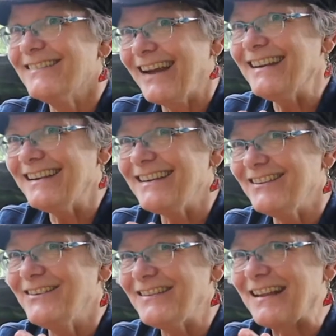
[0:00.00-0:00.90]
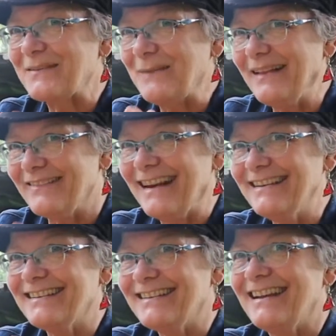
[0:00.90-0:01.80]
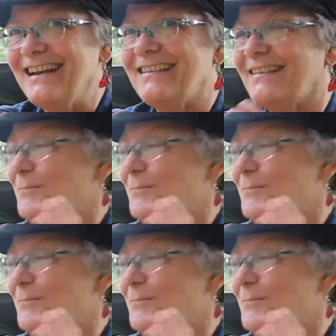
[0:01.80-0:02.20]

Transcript: Right? You know that smell, right? It's